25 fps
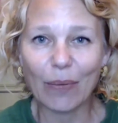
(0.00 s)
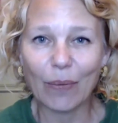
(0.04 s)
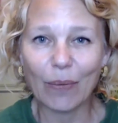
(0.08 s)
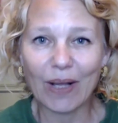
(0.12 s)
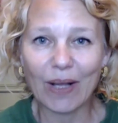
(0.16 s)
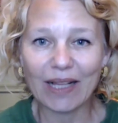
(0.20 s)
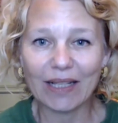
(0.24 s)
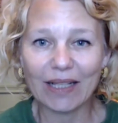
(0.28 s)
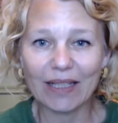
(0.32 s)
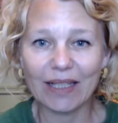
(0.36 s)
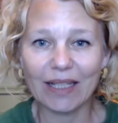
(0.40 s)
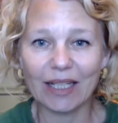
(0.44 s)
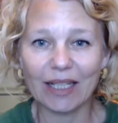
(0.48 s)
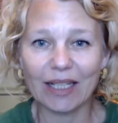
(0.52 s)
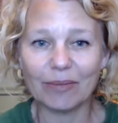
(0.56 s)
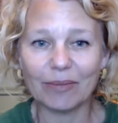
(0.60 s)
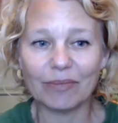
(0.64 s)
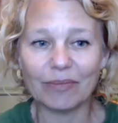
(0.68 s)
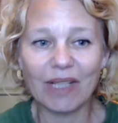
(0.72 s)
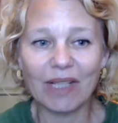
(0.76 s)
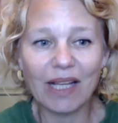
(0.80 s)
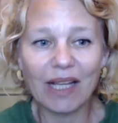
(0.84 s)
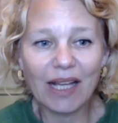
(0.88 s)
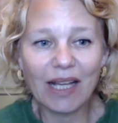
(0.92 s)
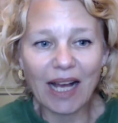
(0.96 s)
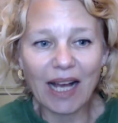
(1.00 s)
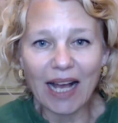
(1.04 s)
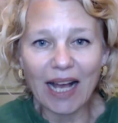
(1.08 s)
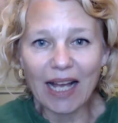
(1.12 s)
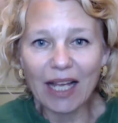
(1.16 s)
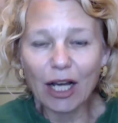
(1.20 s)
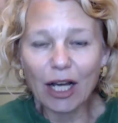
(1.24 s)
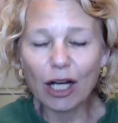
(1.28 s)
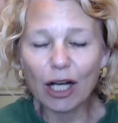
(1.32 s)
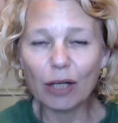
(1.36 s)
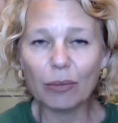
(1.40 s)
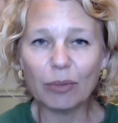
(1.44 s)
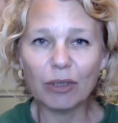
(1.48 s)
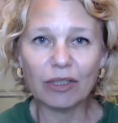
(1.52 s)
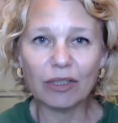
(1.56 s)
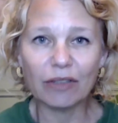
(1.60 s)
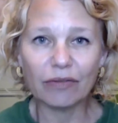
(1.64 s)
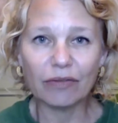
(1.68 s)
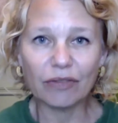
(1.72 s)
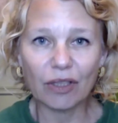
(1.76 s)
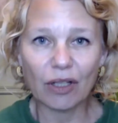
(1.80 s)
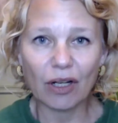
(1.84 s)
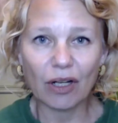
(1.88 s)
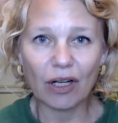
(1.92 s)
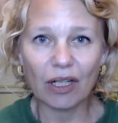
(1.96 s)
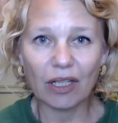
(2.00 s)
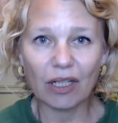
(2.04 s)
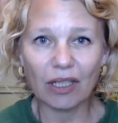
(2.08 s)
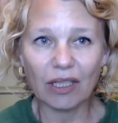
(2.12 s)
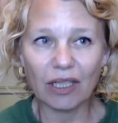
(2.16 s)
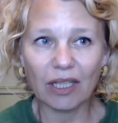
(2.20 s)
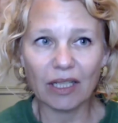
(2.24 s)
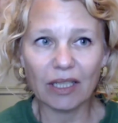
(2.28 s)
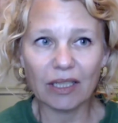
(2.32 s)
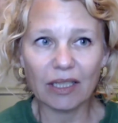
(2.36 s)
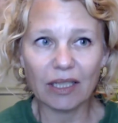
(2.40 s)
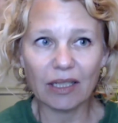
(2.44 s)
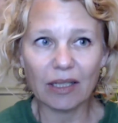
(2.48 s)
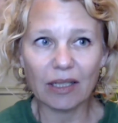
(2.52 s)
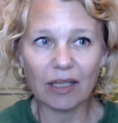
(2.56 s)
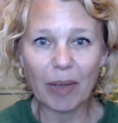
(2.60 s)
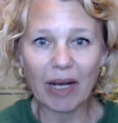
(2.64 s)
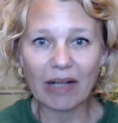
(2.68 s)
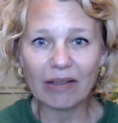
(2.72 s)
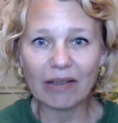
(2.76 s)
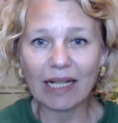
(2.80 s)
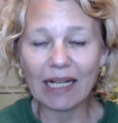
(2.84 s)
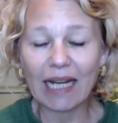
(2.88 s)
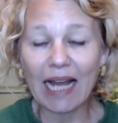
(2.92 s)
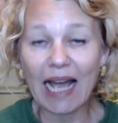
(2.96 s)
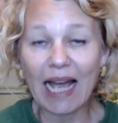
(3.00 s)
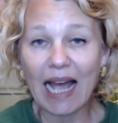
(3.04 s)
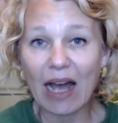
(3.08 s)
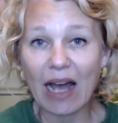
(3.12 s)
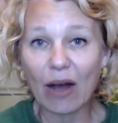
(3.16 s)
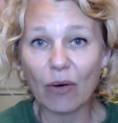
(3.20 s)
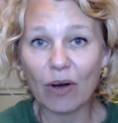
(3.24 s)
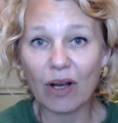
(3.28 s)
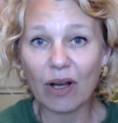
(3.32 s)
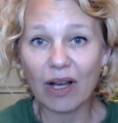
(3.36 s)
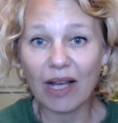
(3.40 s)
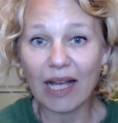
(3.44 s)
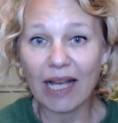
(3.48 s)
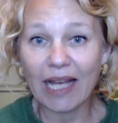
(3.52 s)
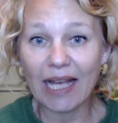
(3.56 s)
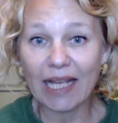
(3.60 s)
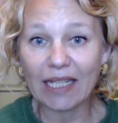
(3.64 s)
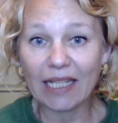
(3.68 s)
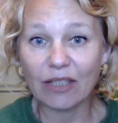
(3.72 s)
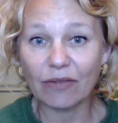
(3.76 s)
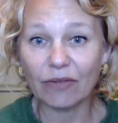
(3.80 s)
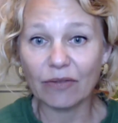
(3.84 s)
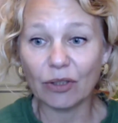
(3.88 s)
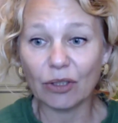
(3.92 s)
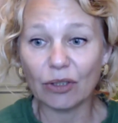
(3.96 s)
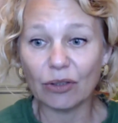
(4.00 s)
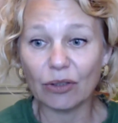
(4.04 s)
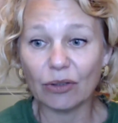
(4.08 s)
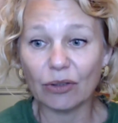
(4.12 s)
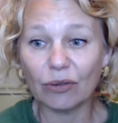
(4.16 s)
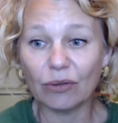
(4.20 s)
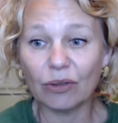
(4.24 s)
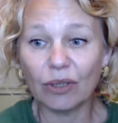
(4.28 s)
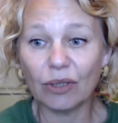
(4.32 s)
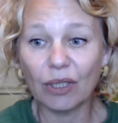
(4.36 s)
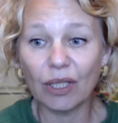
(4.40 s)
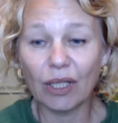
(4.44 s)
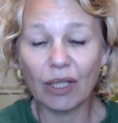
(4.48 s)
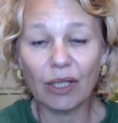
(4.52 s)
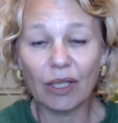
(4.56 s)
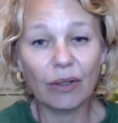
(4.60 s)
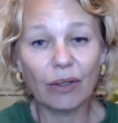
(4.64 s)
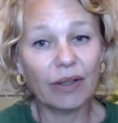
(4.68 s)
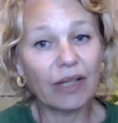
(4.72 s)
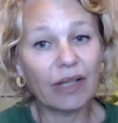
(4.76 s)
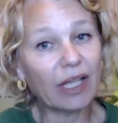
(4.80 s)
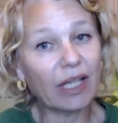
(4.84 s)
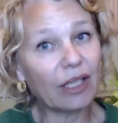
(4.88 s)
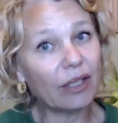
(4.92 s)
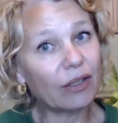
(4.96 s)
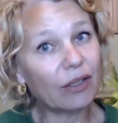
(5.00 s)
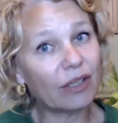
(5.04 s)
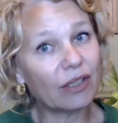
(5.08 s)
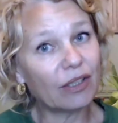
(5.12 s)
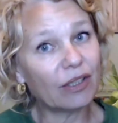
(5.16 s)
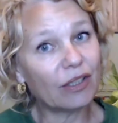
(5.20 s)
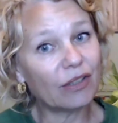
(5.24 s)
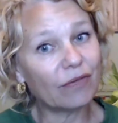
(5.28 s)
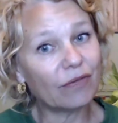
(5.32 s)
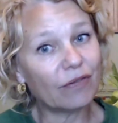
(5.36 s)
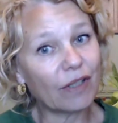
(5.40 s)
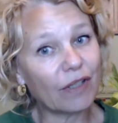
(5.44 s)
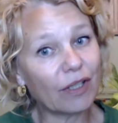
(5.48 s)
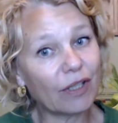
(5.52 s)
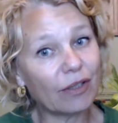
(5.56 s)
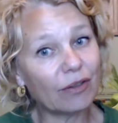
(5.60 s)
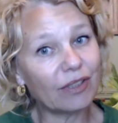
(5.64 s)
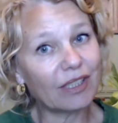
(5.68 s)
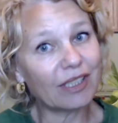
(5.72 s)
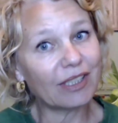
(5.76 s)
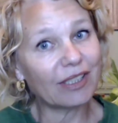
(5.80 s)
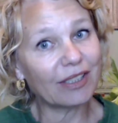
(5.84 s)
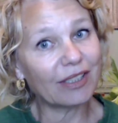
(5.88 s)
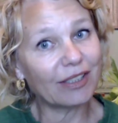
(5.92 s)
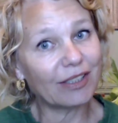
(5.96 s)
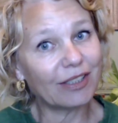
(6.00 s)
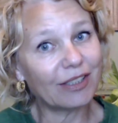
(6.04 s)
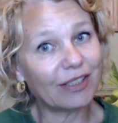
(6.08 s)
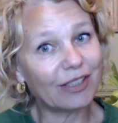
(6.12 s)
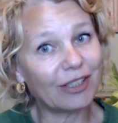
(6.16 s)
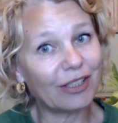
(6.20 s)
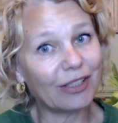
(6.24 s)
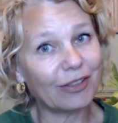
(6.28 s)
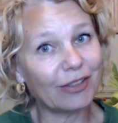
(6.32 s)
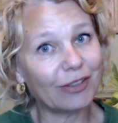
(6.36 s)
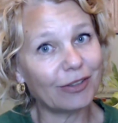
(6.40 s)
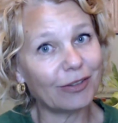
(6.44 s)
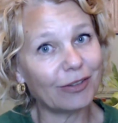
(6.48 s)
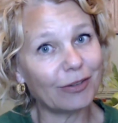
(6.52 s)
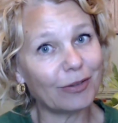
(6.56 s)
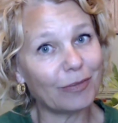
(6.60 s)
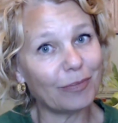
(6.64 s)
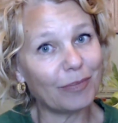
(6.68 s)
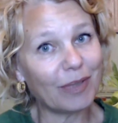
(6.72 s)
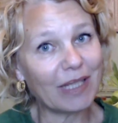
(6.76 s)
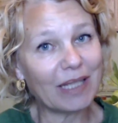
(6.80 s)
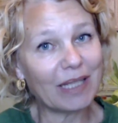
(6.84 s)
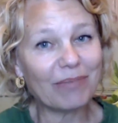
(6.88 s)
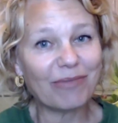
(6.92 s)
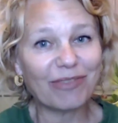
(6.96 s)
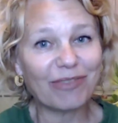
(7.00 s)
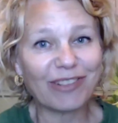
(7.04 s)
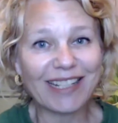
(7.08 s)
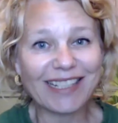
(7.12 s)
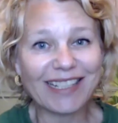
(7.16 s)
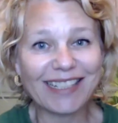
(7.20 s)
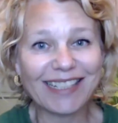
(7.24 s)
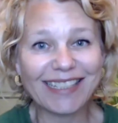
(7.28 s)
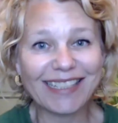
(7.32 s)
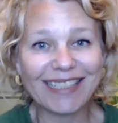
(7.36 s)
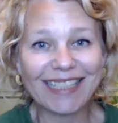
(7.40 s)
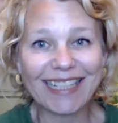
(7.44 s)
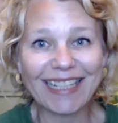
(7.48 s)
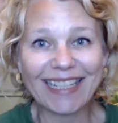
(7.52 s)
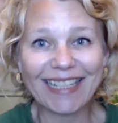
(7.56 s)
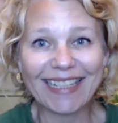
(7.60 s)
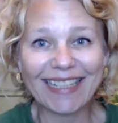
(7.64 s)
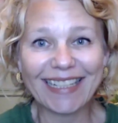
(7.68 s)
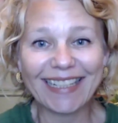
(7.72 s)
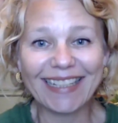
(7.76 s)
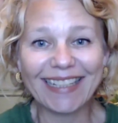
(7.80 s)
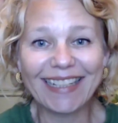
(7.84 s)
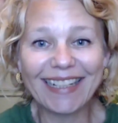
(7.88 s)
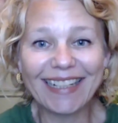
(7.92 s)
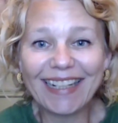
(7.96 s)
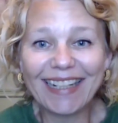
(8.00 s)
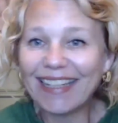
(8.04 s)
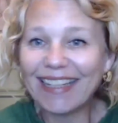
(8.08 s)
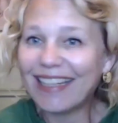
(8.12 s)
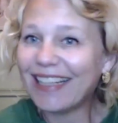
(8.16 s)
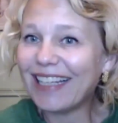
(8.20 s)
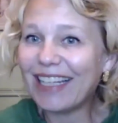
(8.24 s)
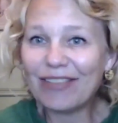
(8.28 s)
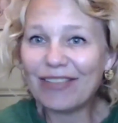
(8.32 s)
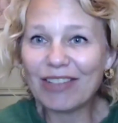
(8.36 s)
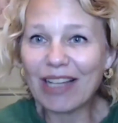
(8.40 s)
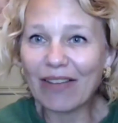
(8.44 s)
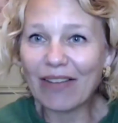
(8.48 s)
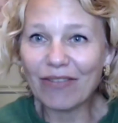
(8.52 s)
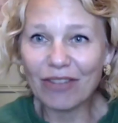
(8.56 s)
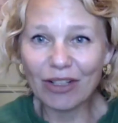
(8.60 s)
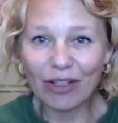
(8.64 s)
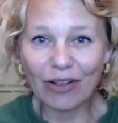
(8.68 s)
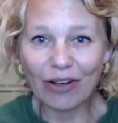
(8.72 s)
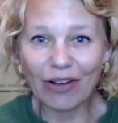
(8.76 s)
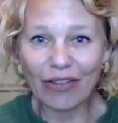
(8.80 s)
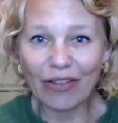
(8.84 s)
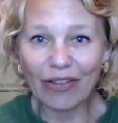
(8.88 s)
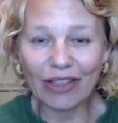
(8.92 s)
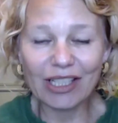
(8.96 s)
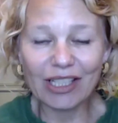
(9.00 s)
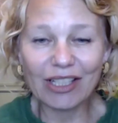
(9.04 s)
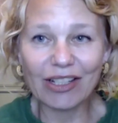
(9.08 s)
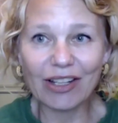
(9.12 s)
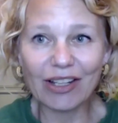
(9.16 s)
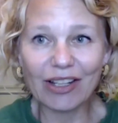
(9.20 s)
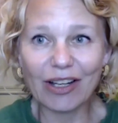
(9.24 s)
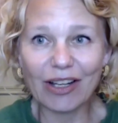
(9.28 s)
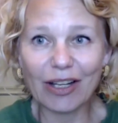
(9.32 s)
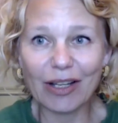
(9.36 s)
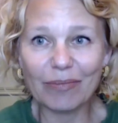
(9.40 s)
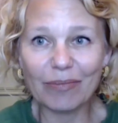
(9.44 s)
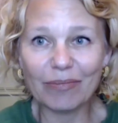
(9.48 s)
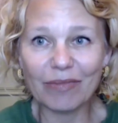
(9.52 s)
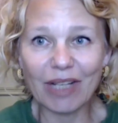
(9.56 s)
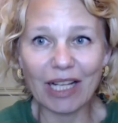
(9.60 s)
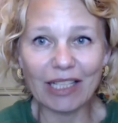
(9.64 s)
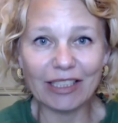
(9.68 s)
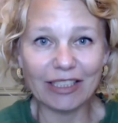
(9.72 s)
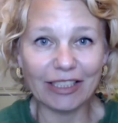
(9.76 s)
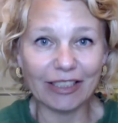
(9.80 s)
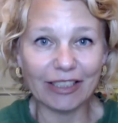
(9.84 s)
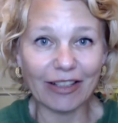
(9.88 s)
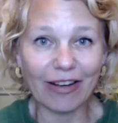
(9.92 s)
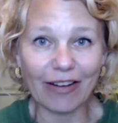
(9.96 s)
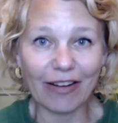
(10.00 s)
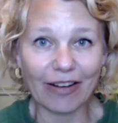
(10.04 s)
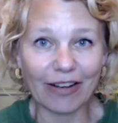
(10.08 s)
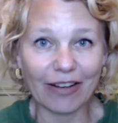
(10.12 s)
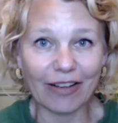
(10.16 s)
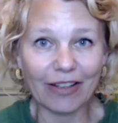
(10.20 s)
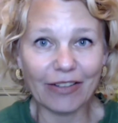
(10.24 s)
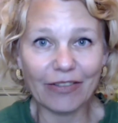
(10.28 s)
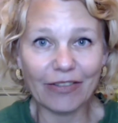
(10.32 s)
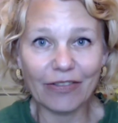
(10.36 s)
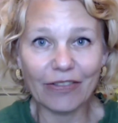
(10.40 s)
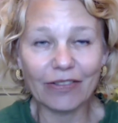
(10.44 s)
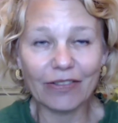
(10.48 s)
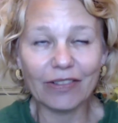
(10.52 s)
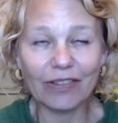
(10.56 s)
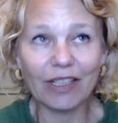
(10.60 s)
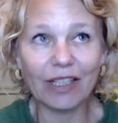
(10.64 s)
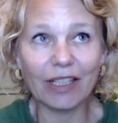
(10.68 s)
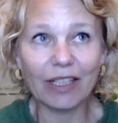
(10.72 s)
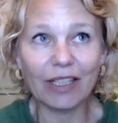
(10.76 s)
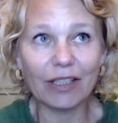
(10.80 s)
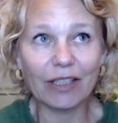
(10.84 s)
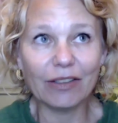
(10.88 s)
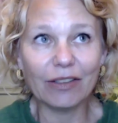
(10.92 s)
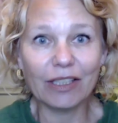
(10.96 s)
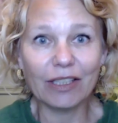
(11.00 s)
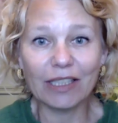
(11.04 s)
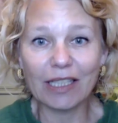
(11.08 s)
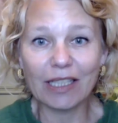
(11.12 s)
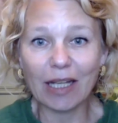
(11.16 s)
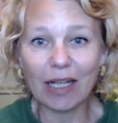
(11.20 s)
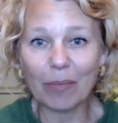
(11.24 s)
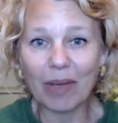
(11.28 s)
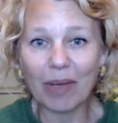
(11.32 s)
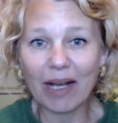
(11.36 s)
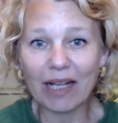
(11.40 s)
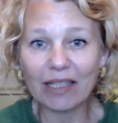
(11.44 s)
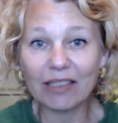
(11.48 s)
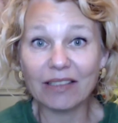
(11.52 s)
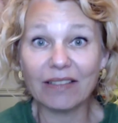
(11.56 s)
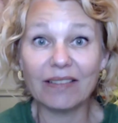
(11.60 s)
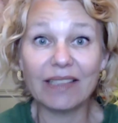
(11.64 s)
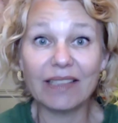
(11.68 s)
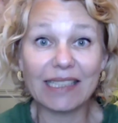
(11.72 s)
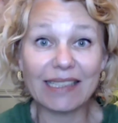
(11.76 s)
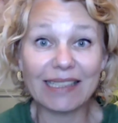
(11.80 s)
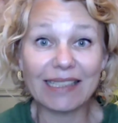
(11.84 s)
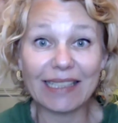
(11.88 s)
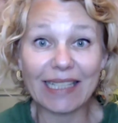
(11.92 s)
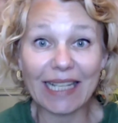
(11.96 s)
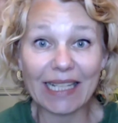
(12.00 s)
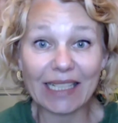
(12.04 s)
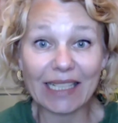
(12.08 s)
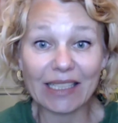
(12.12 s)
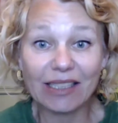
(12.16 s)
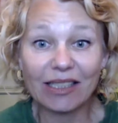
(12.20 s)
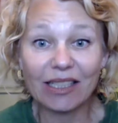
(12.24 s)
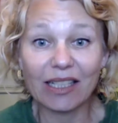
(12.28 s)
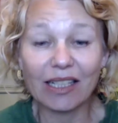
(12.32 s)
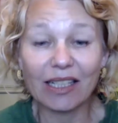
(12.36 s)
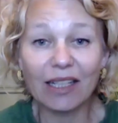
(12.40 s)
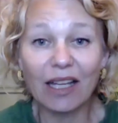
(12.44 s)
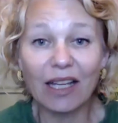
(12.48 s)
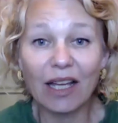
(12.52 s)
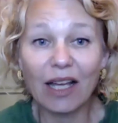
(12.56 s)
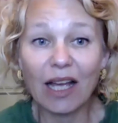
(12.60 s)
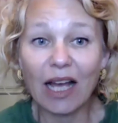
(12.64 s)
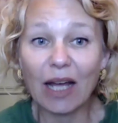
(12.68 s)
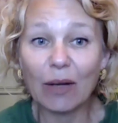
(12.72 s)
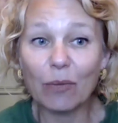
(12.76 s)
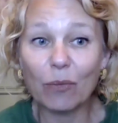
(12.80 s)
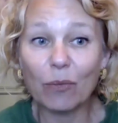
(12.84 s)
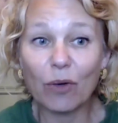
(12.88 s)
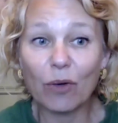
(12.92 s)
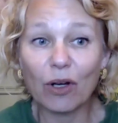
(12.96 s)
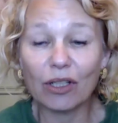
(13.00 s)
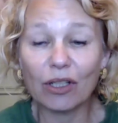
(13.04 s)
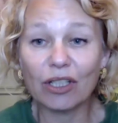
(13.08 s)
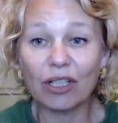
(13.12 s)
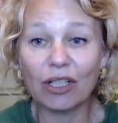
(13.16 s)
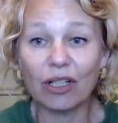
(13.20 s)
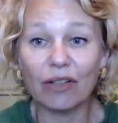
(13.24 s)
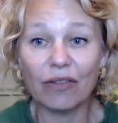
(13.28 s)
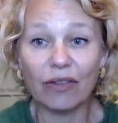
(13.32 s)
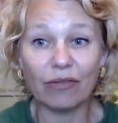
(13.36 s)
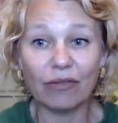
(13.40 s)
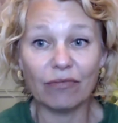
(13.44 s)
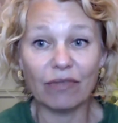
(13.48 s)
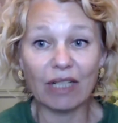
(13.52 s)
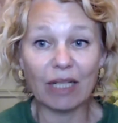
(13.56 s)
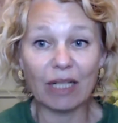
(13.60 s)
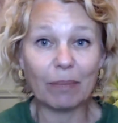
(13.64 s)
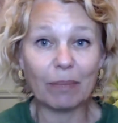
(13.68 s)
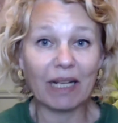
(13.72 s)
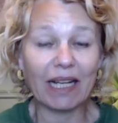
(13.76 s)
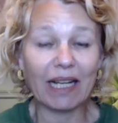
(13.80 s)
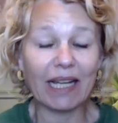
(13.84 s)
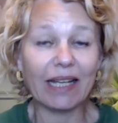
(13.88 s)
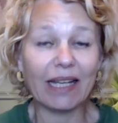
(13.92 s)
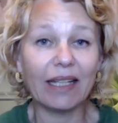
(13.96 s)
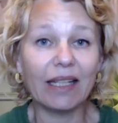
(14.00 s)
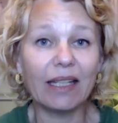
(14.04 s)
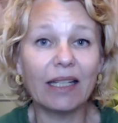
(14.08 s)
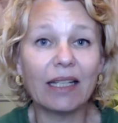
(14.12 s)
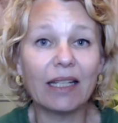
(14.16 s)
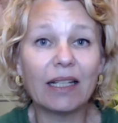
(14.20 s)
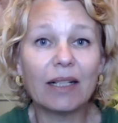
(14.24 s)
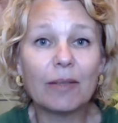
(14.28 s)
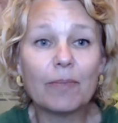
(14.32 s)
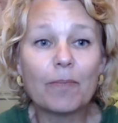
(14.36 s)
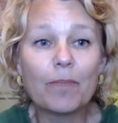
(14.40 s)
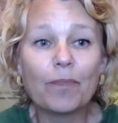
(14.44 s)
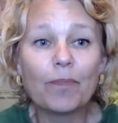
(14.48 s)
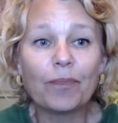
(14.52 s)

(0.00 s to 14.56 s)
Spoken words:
Welcome. I hope you have got like about an hour ahead of you that you can devote to being present here. If you haven't got the time live, like you can come back to this later and watch the replay.